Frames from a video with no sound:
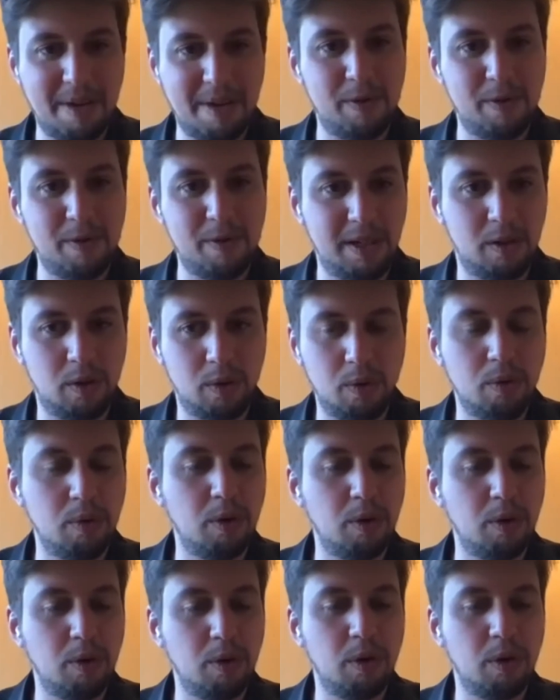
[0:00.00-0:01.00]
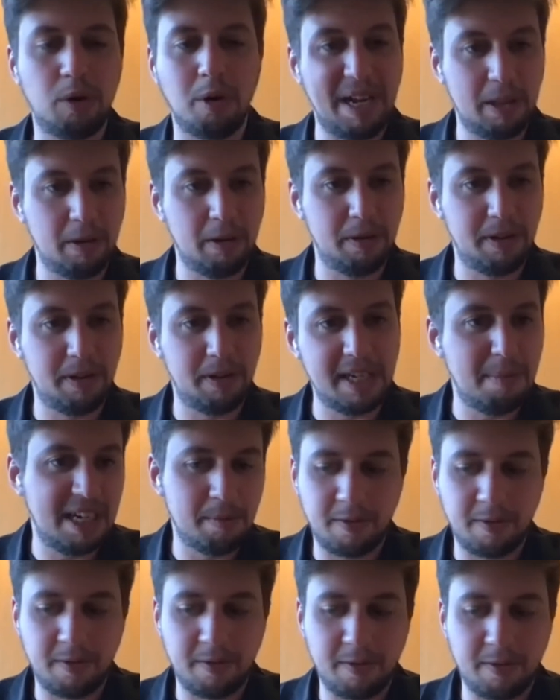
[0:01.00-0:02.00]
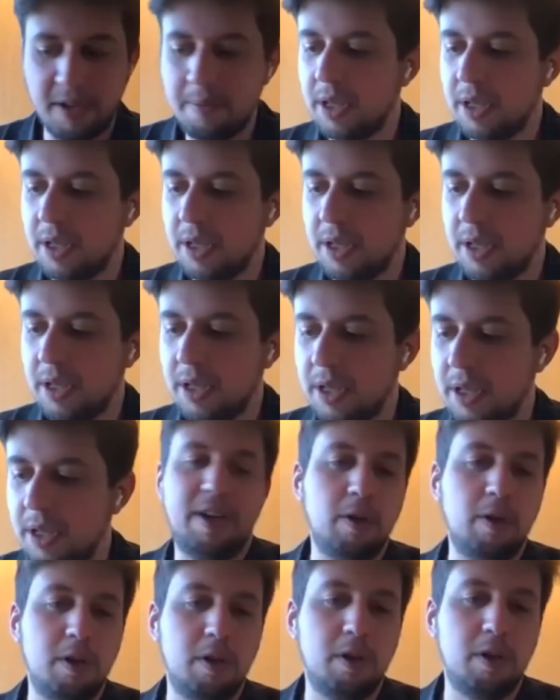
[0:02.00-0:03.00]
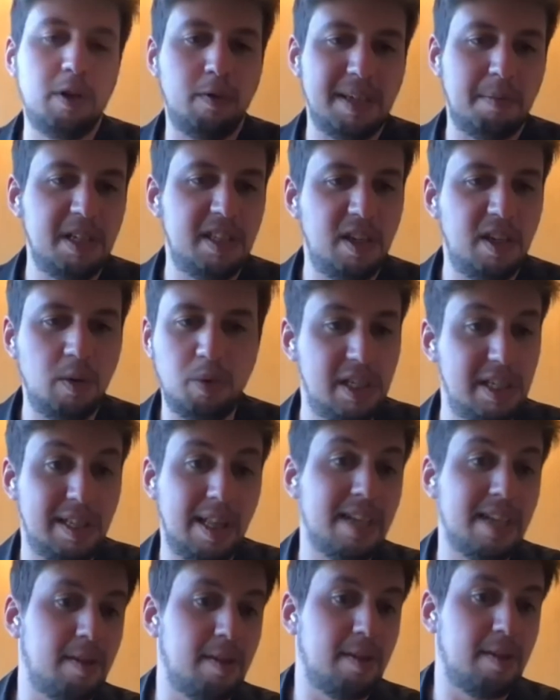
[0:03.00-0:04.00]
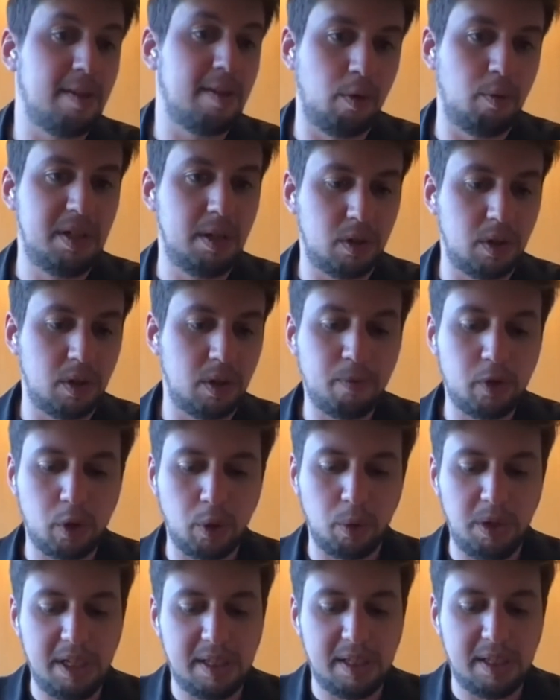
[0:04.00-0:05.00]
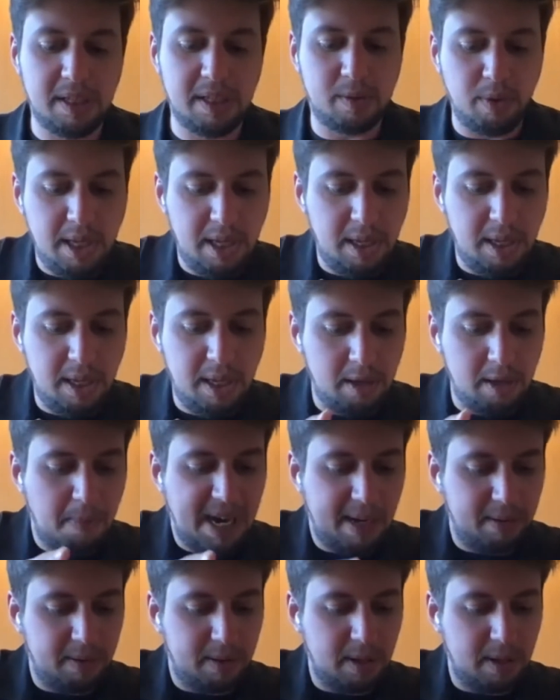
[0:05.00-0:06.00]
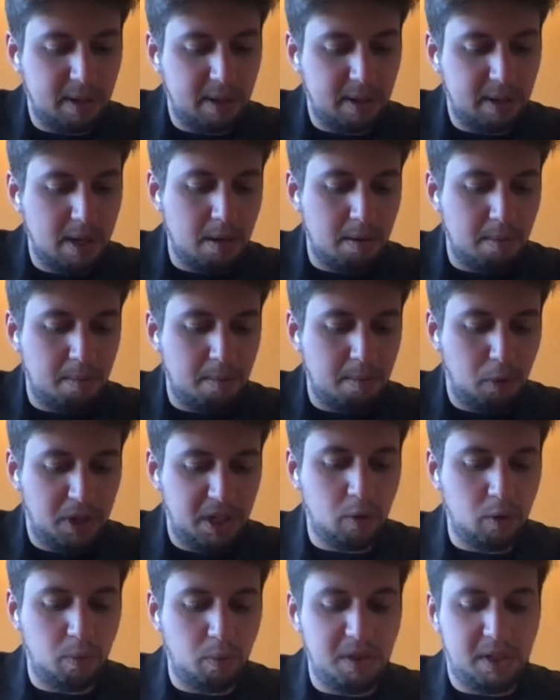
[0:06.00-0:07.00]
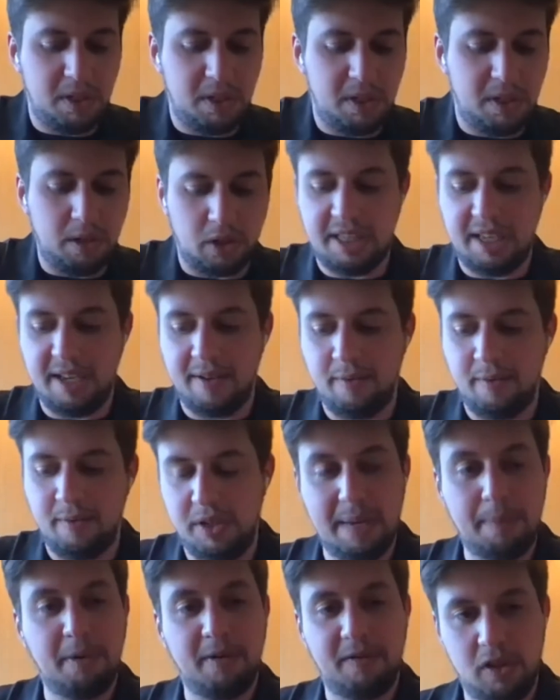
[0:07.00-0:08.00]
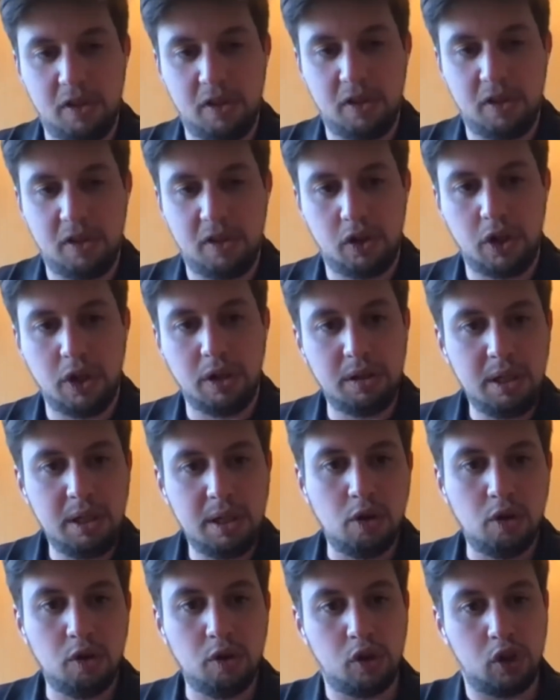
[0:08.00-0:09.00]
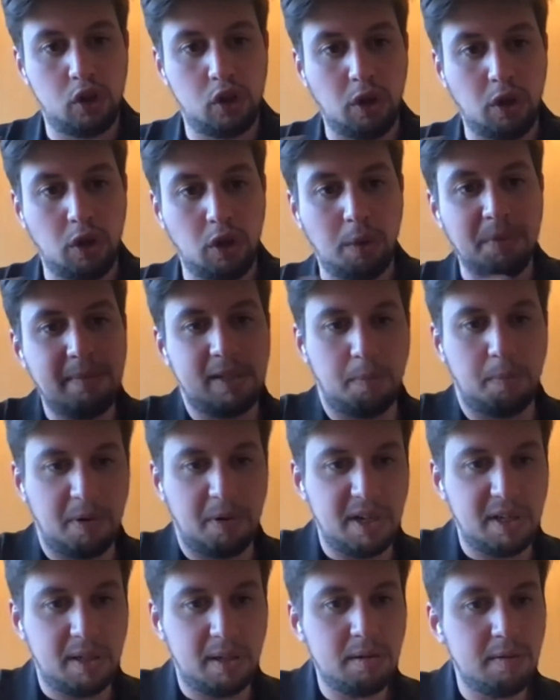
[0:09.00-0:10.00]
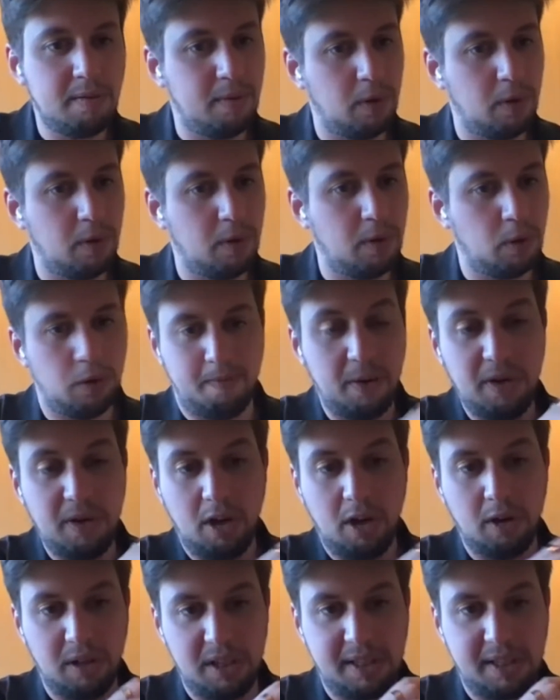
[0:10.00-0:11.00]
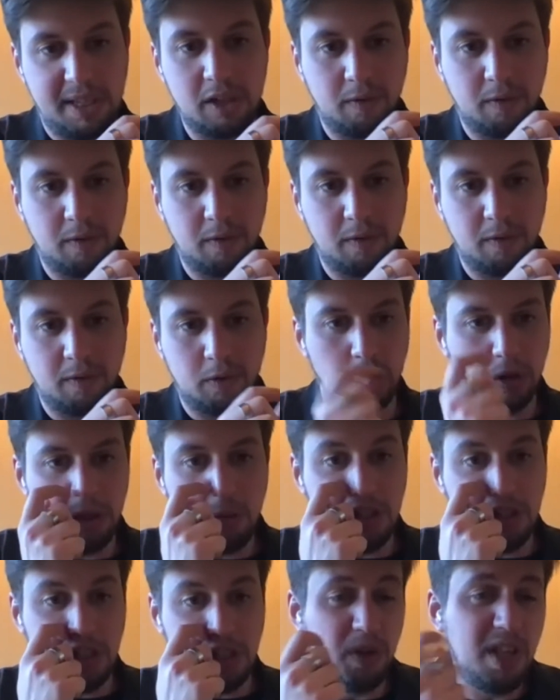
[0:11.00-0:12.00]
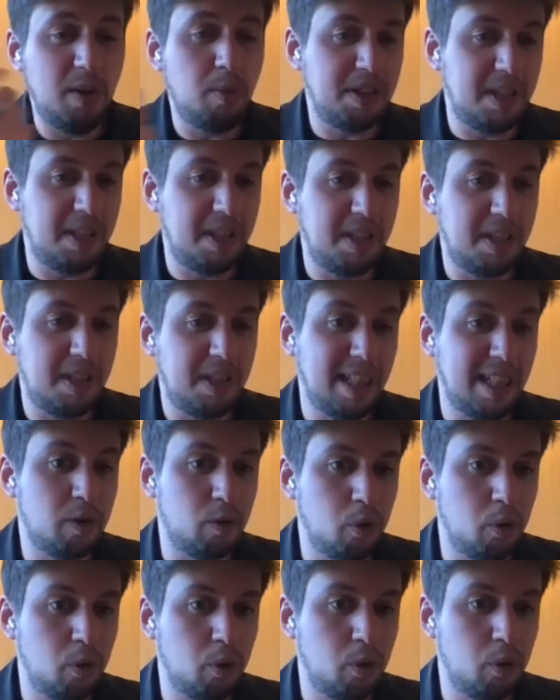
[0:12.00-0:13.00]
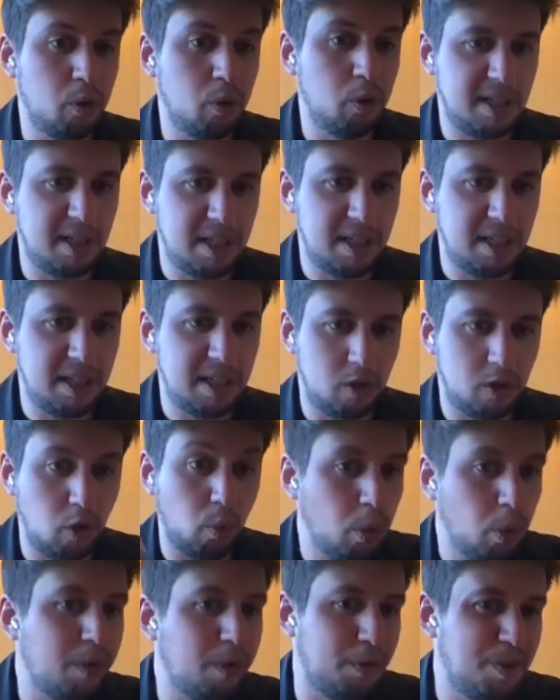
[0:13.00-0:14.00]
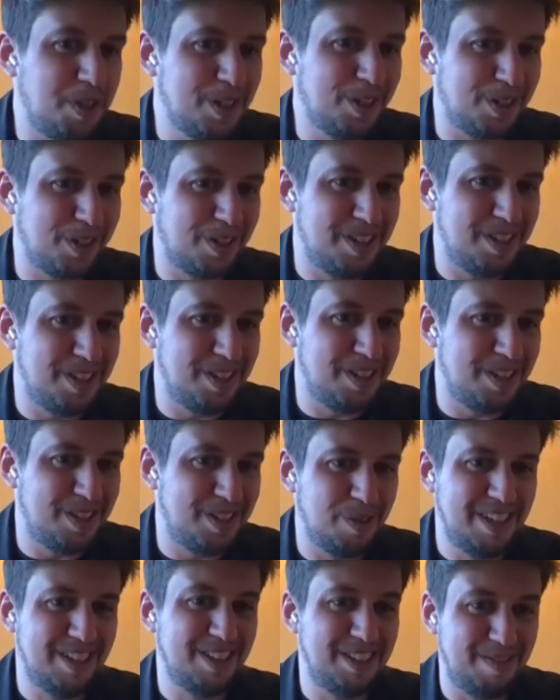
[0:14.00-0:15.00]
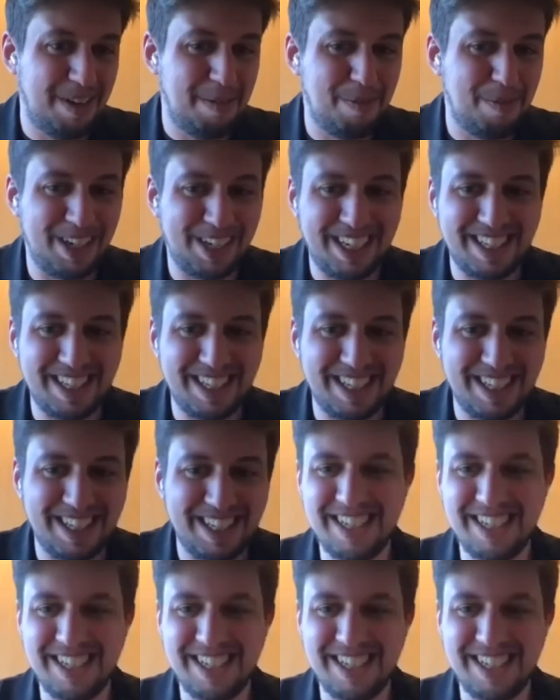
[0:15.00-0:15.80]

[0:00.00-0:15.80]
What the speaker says: everything to compile the data and make sense of them. And finally, the feasibility, which is less of the researcher. So it's really about putting the researcher at every step of this journey, sometimes as operator for the very early stage of the journey, which is really what they like to do as well, right? It's the role of the researcher is to identify markets